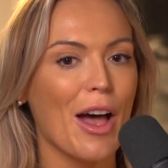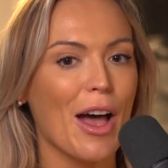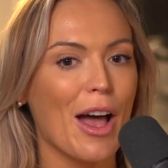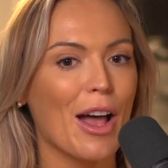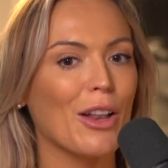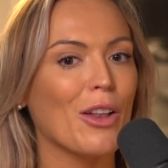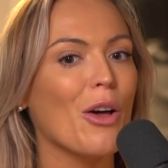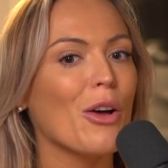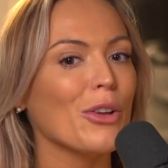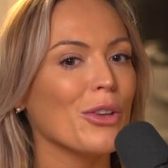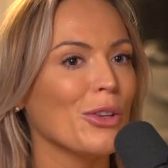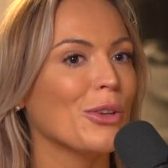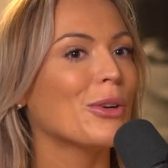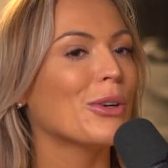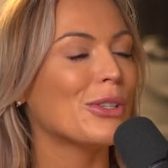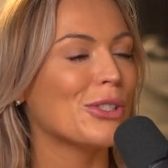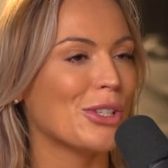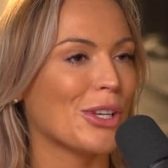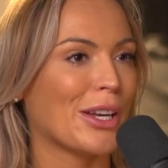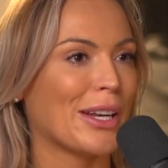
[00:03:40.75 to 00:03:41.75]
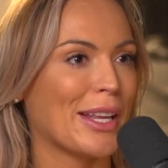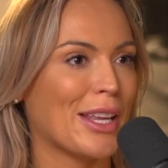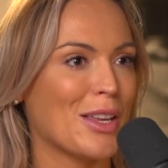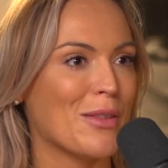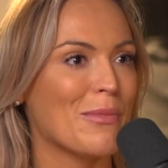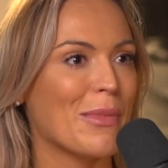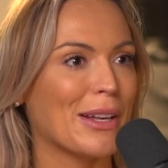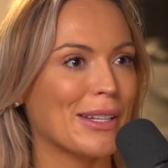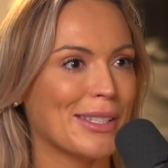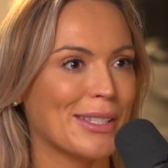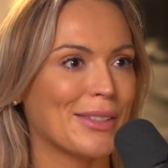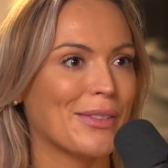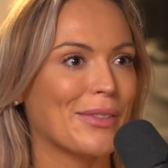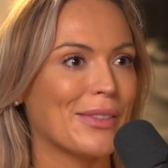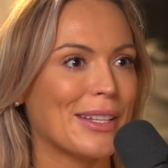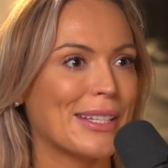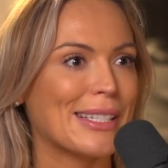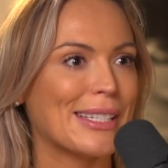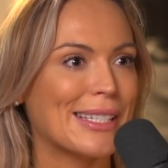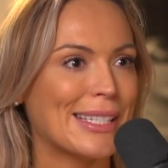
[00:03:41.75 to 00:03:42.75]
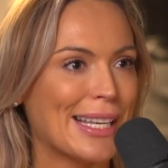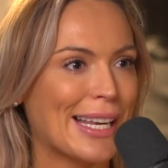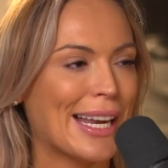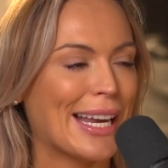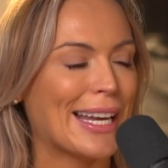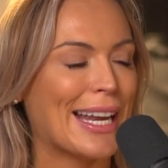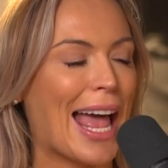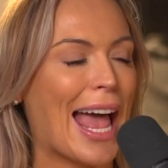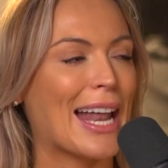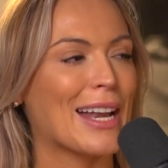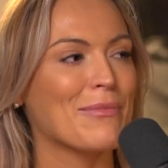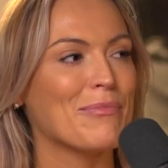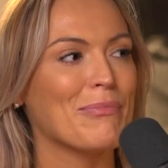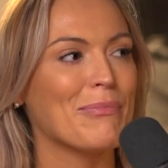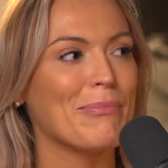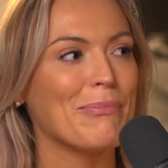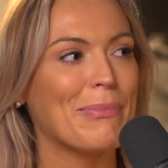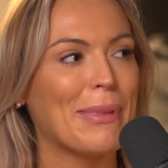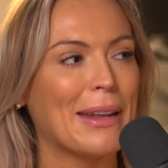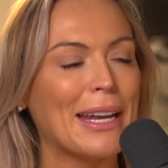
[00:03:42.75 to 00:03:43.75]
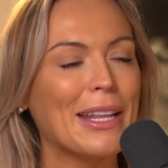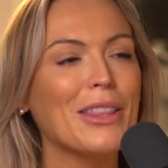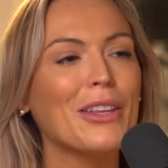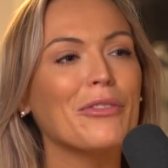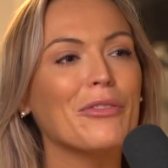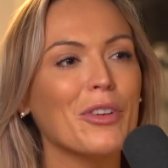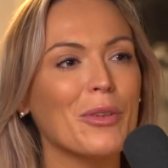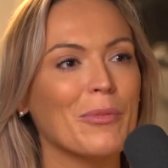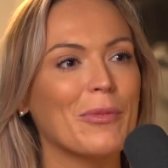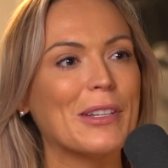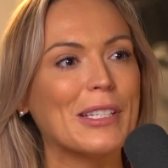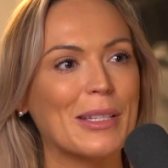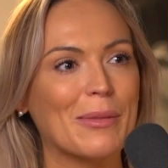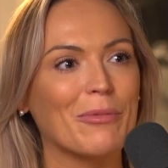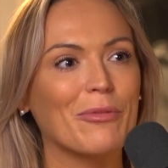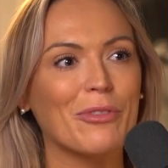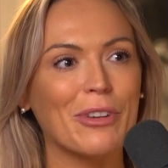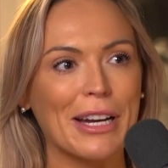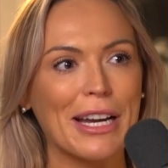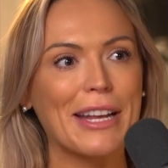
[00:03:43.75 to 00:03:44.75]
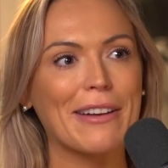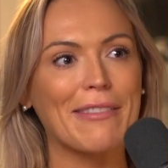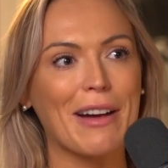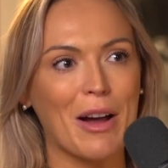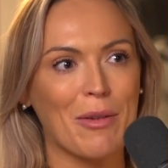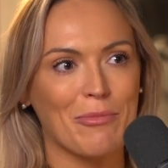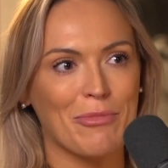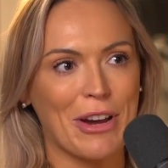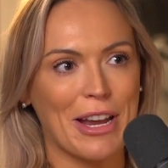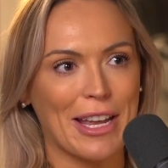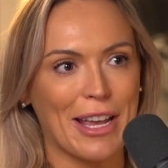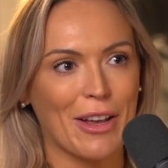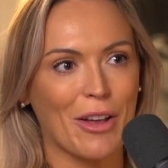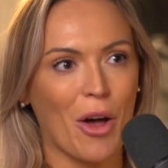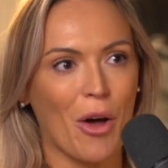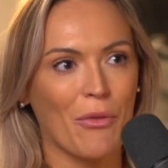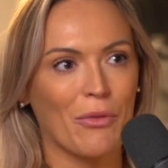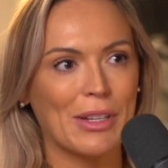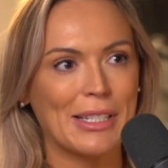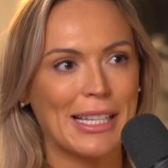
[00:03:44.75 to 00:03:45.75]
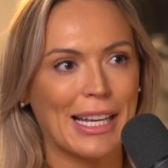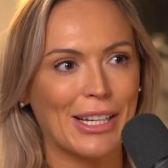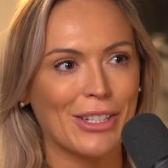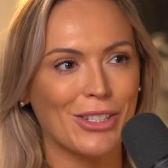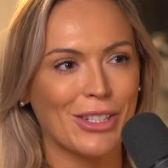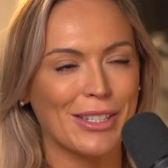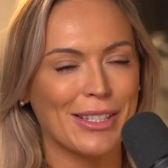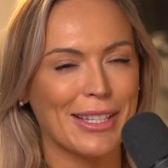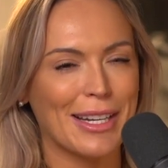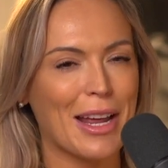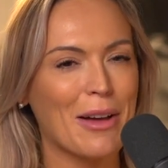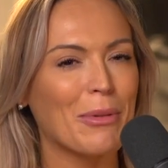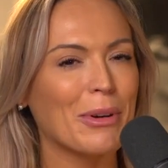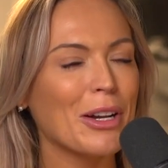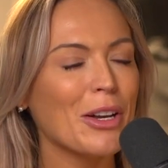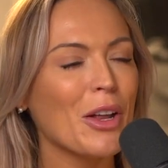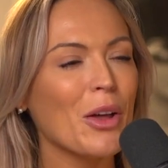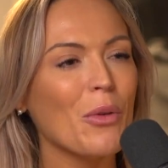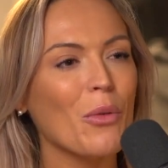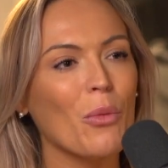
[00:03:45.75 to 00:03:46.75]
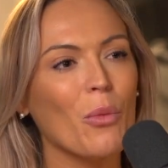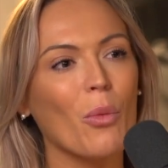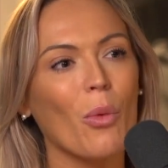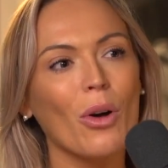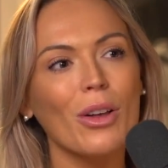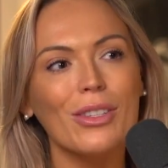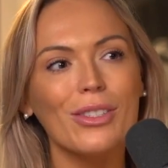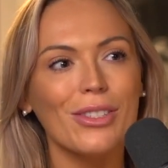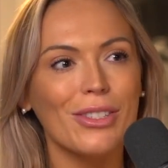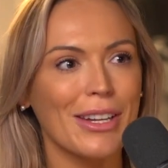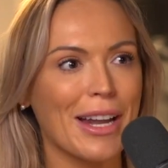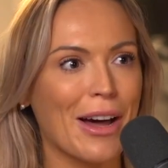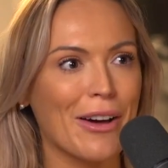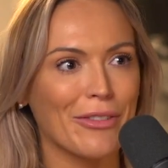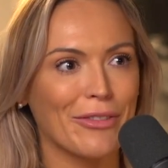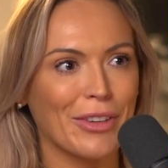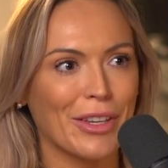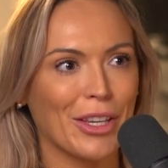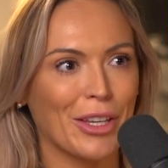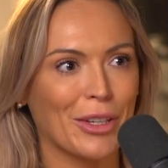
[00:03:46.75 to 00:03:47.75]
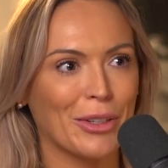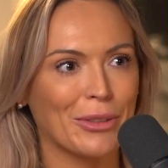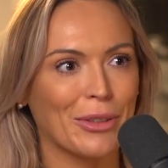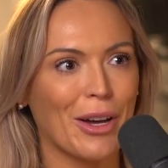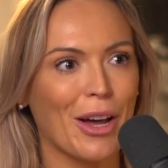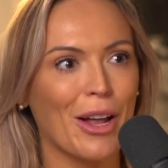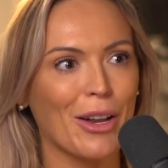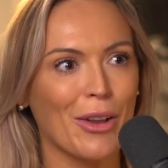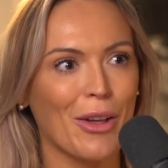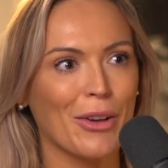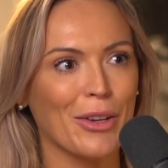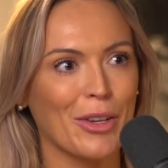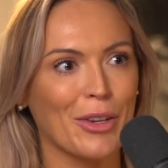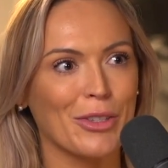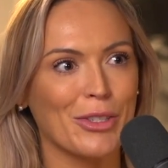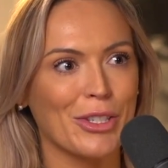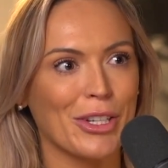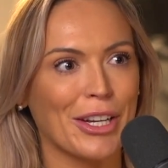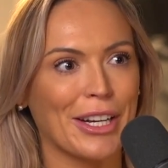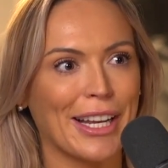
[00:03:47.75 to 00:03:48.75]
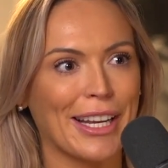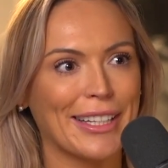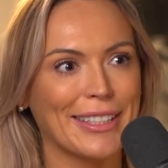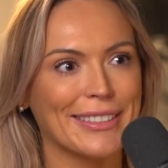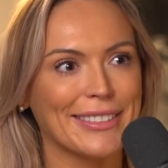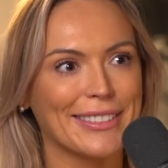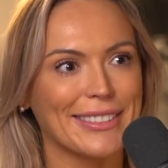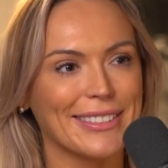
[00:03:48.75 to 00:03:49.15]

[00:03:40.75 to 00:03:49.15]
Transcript: Along your journey, you must have seen and been in the room for some really groundbreaking conversations, and I want to know what stood out for you along your journey.